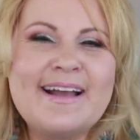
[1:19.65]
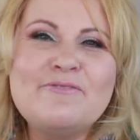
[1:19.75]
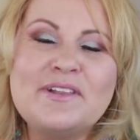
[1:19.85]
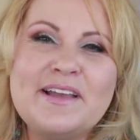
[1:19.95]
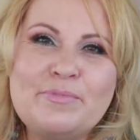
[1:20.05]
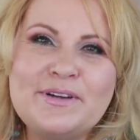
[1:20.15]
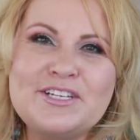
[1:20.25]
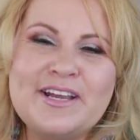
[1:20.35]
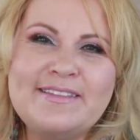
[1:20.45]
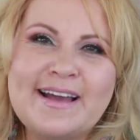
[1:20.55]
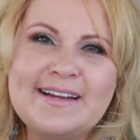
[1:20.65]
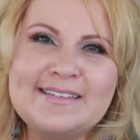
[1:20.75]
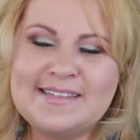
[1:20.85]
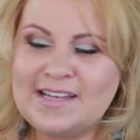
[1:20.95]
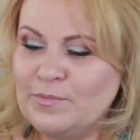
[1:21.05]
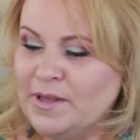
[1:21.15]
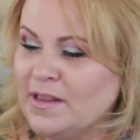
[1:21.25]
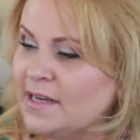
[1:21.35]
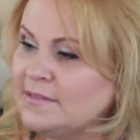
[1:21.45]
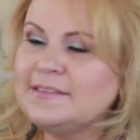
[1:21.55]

I really appreciate that. It does help me a lot.